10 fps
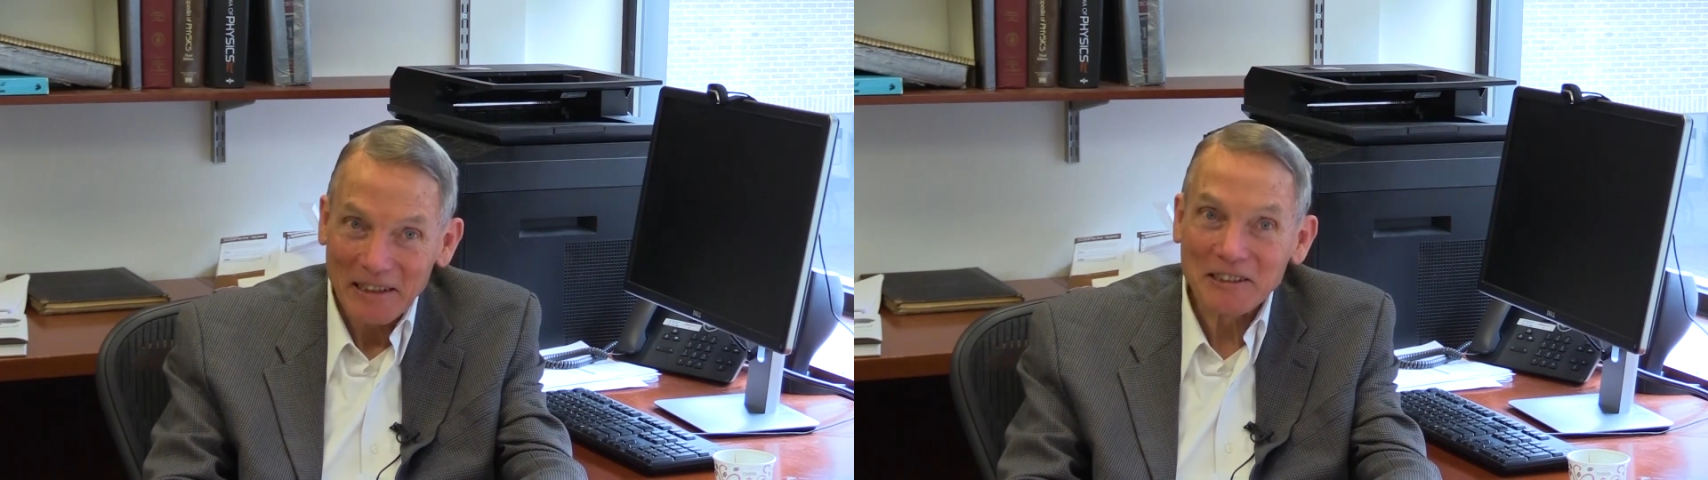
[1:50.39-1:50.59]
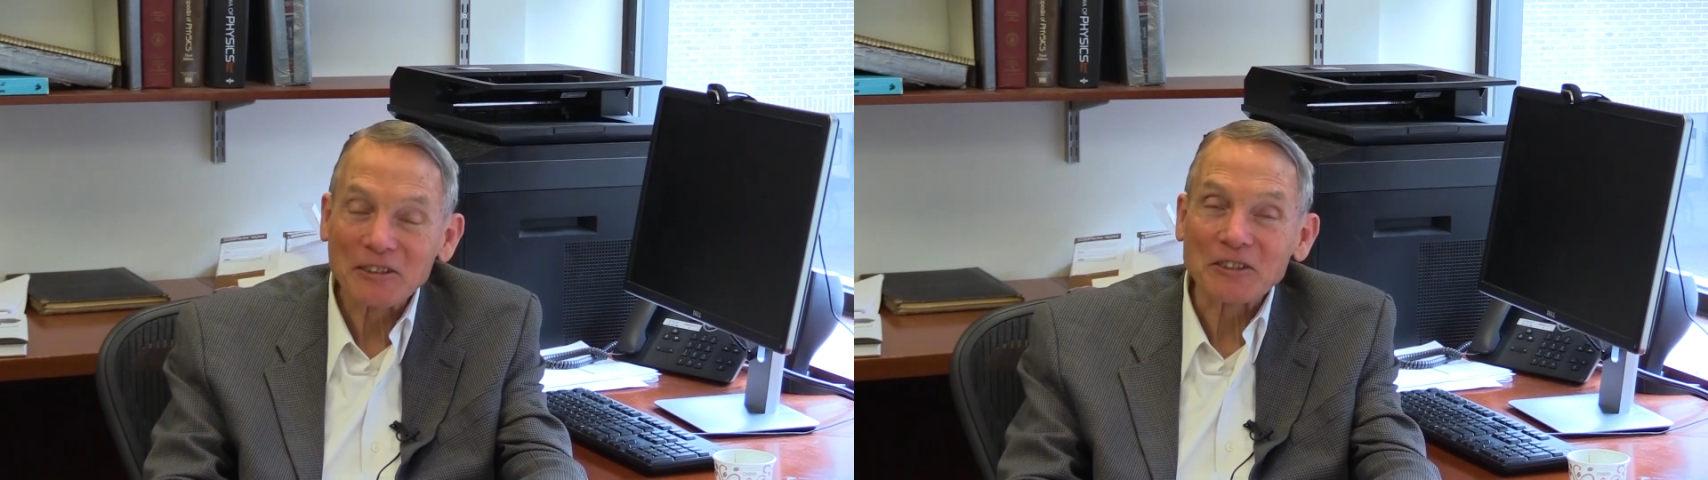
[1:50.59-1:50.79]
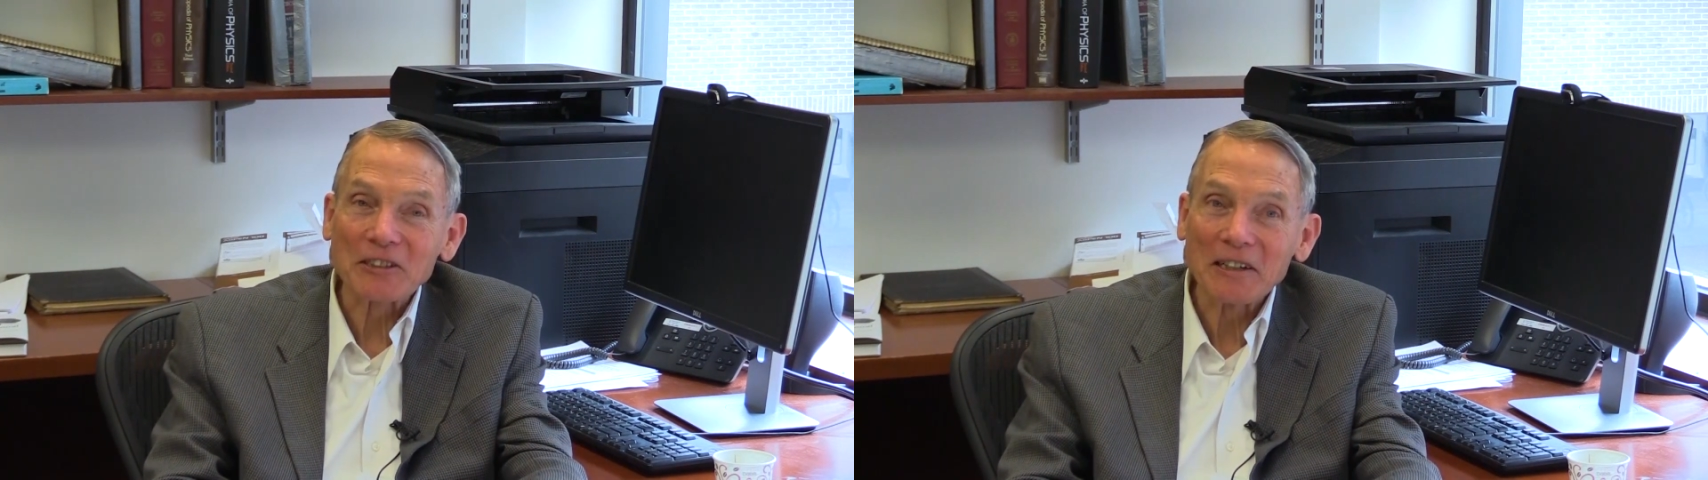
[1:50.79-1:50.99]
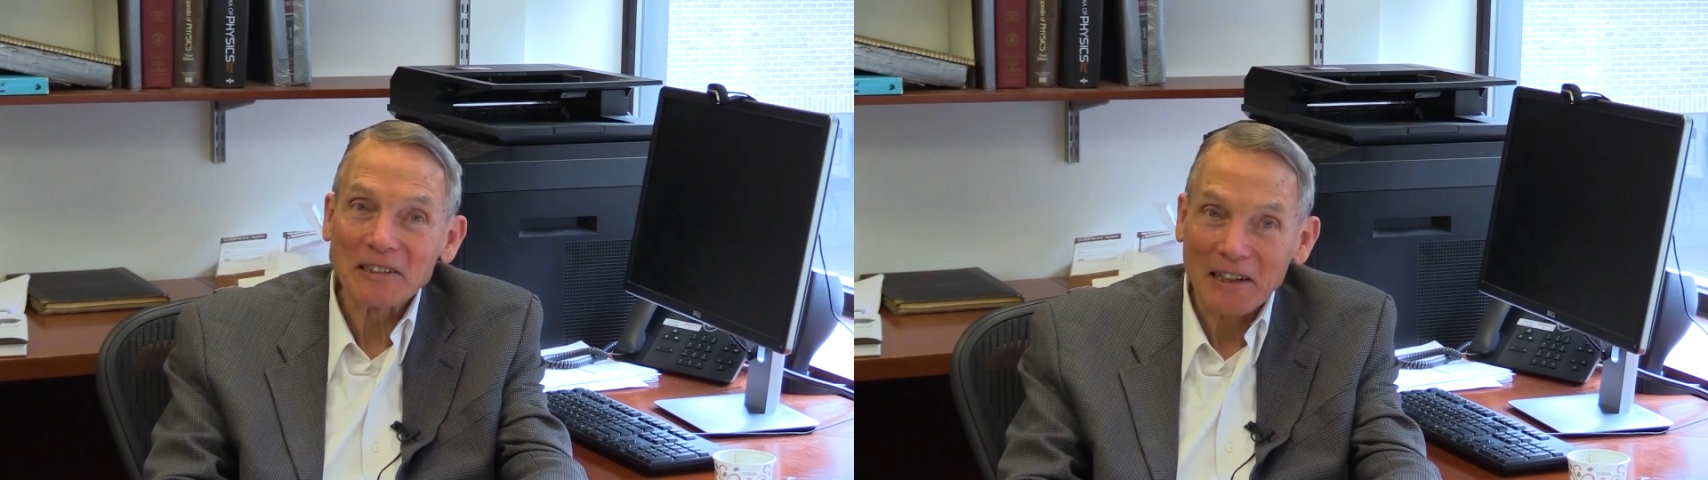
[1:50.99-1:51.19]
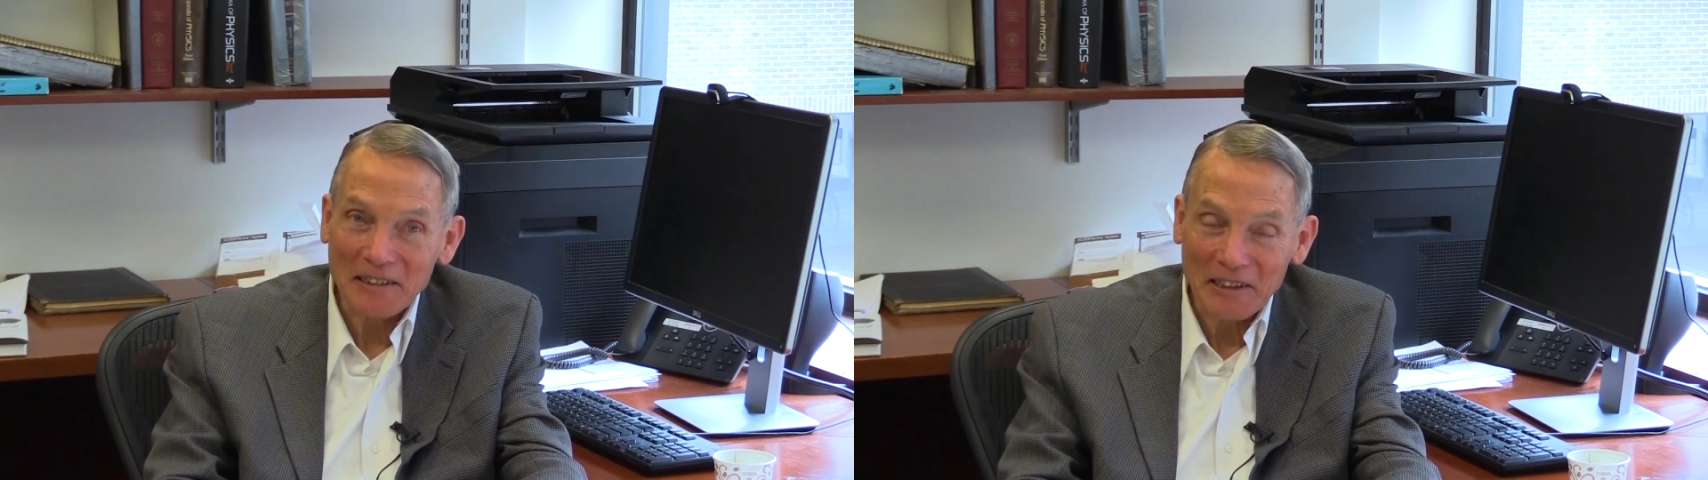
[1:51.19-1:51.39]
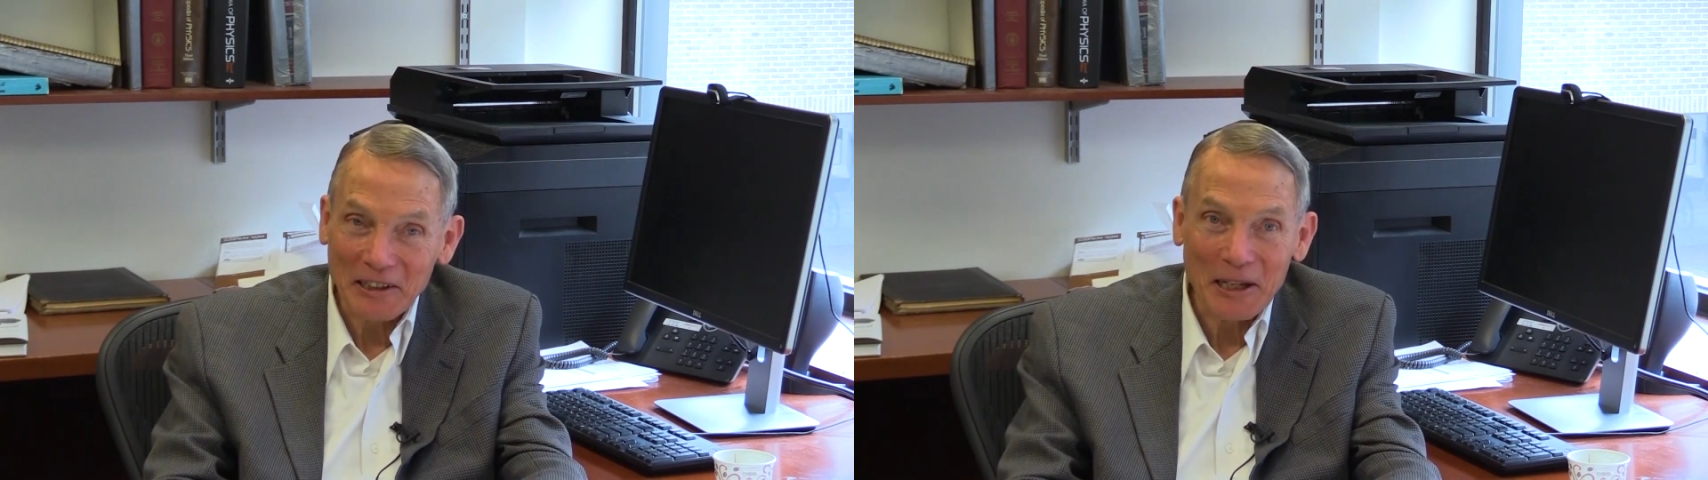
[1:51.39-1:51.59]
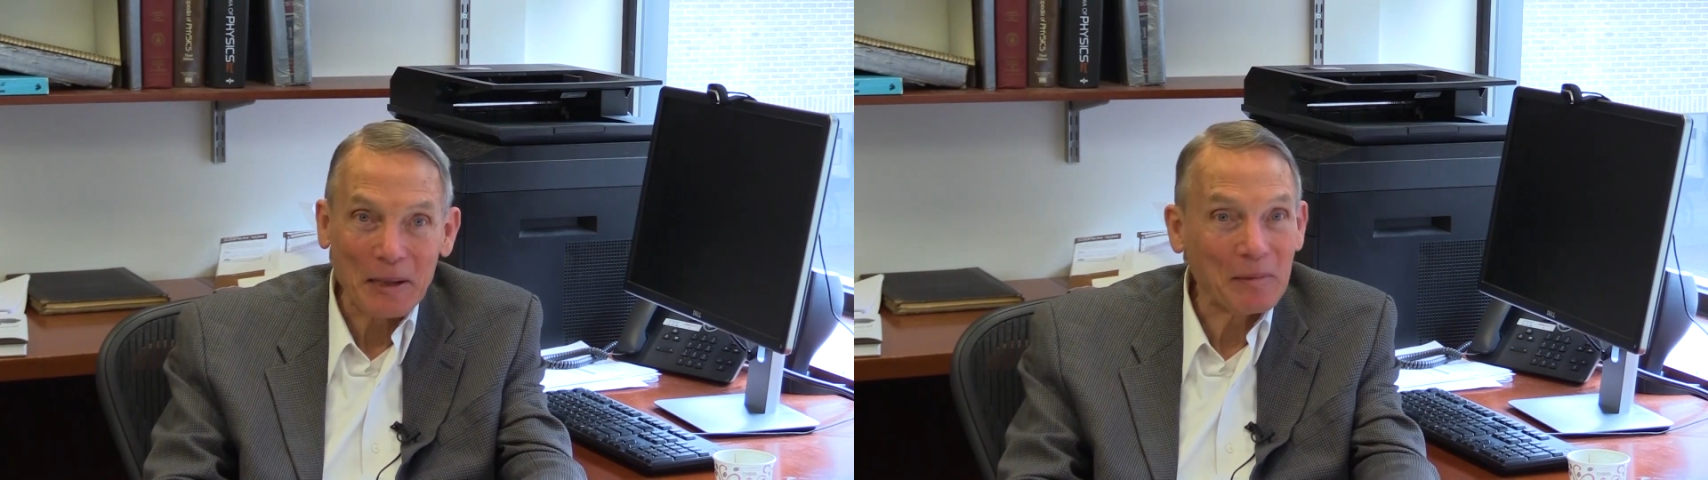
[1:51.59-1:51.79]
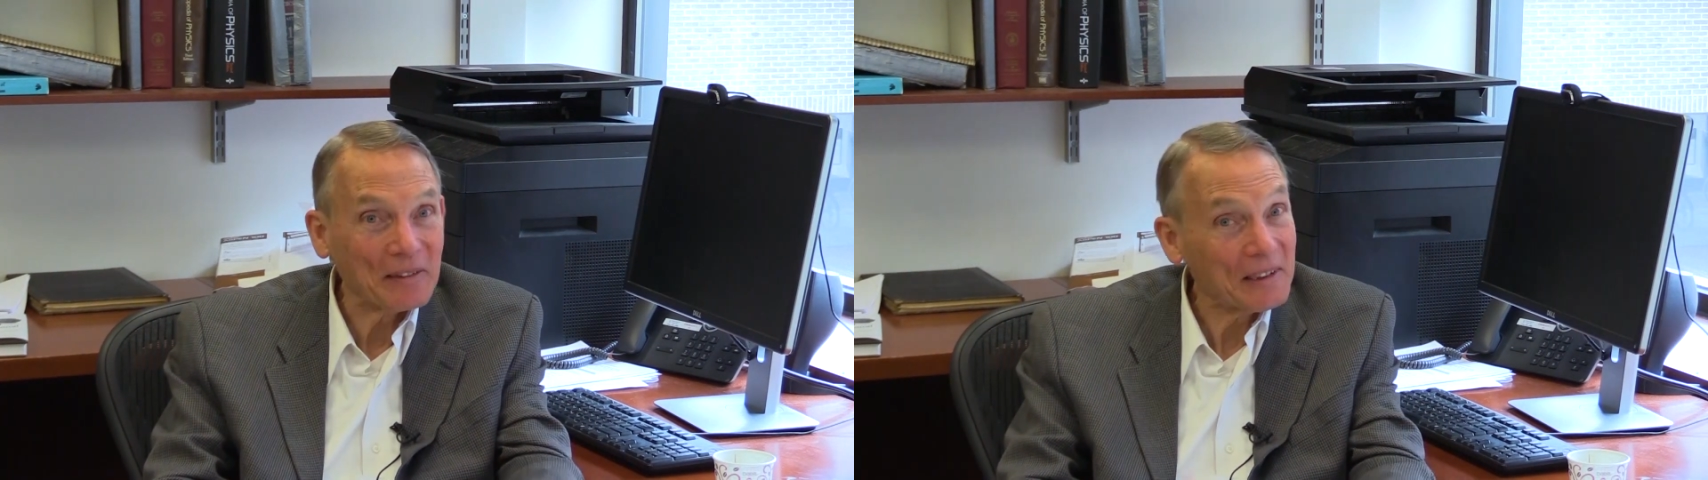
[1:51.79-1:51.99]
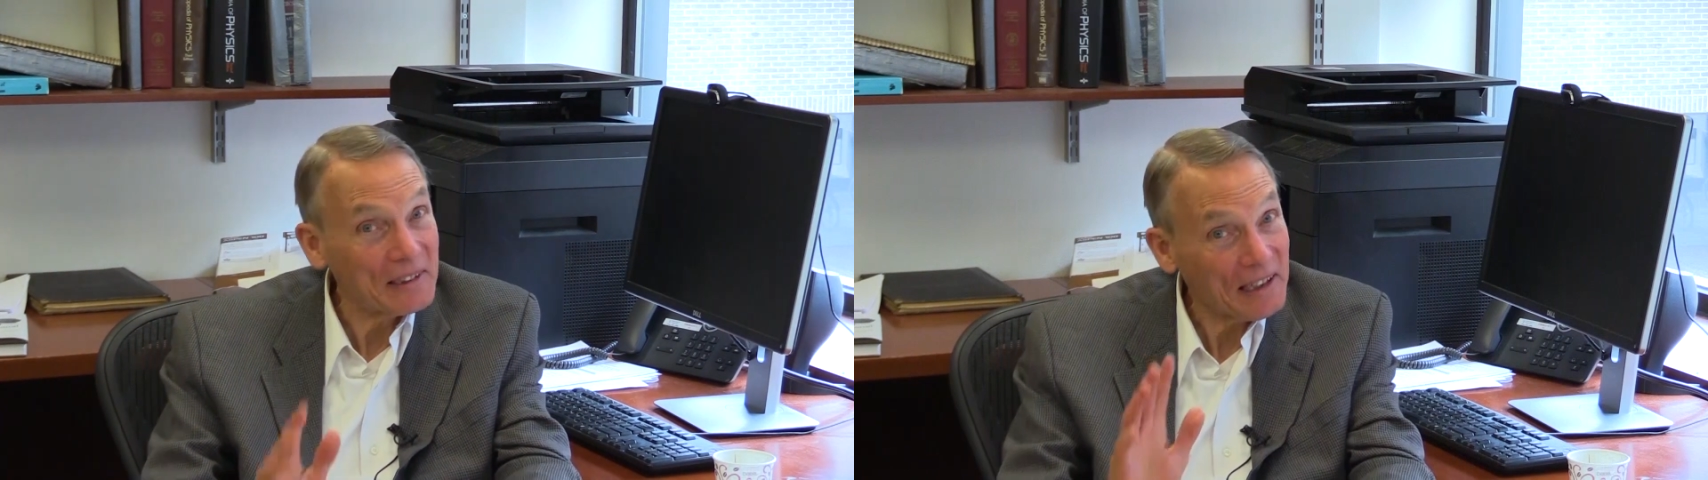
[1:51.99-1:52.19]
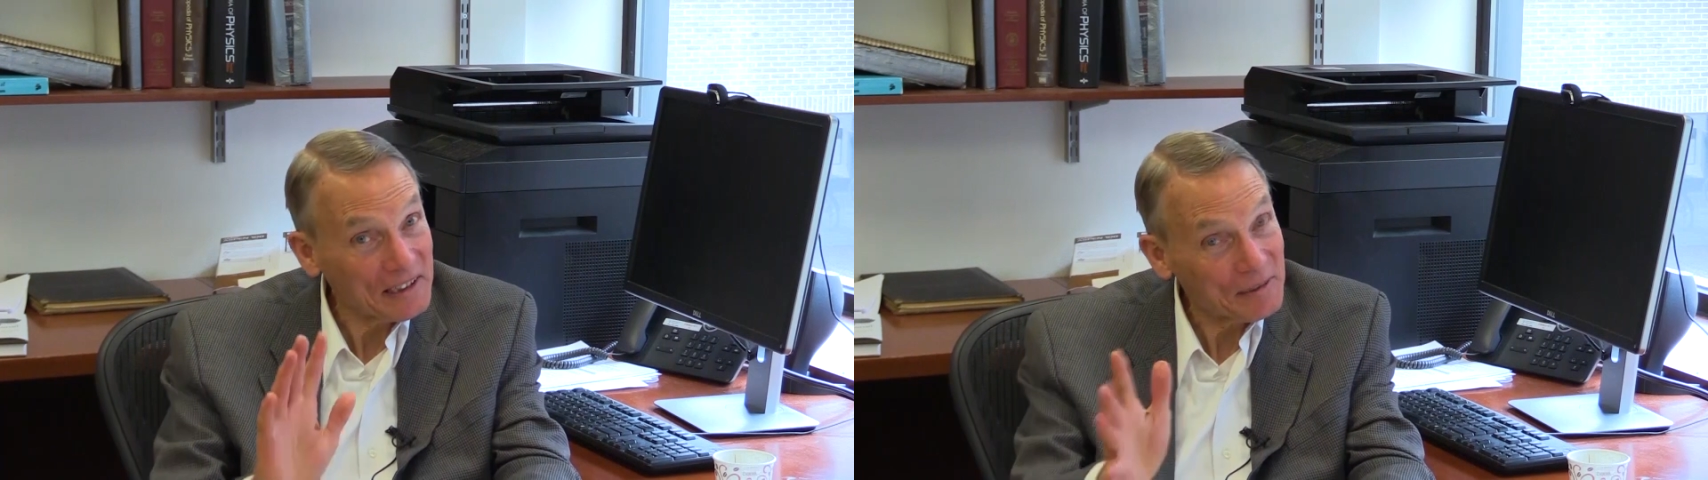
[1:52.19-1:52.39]
extra sunlight that came at the
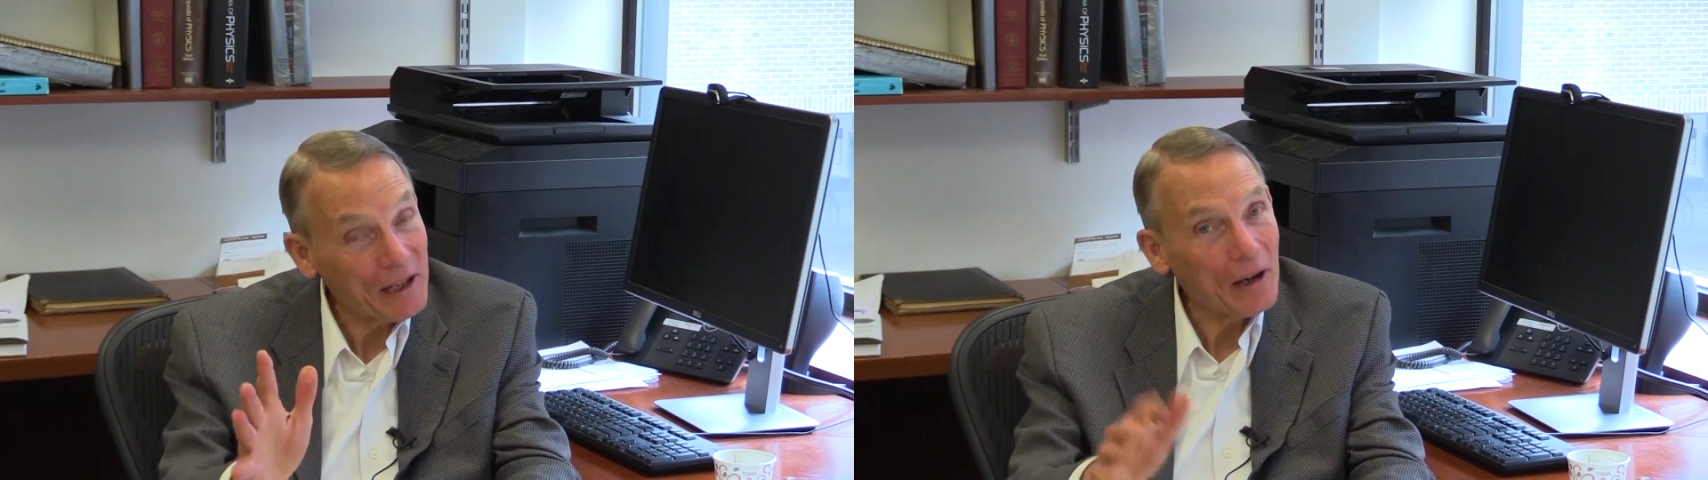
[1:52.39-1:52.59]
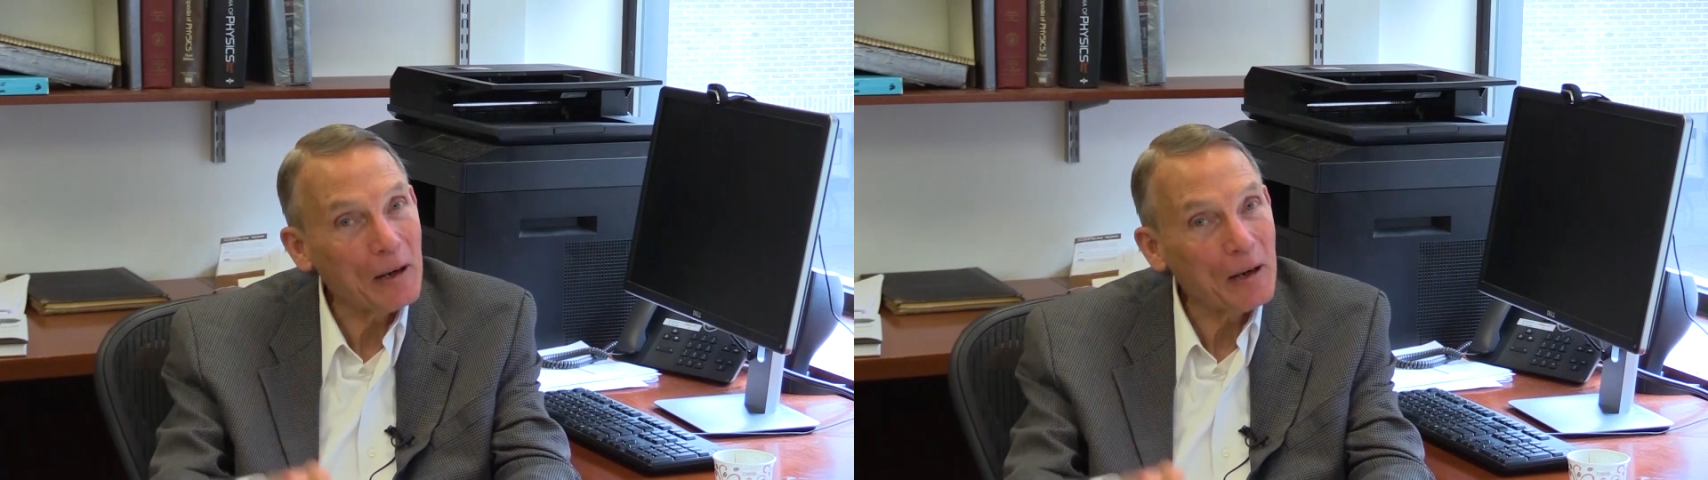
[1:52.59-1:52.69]
next